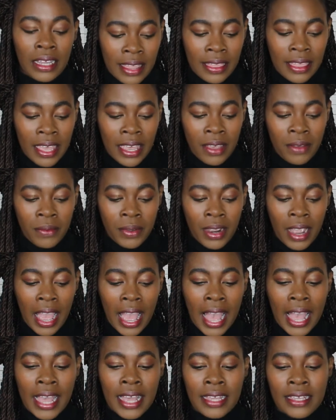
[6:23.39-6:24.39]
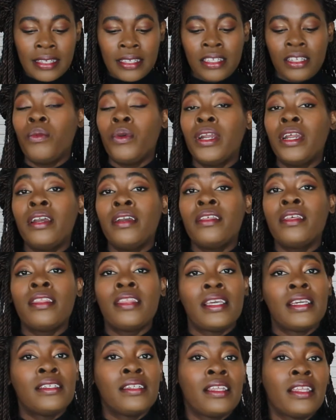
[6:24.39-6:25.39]
They were asked what are the
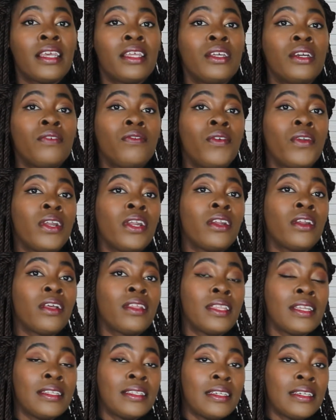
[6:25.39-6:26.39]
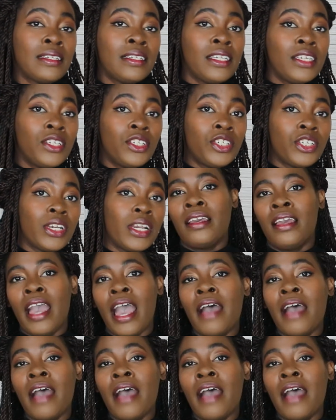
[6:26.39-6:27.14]
things that they look for in an authentic teacher.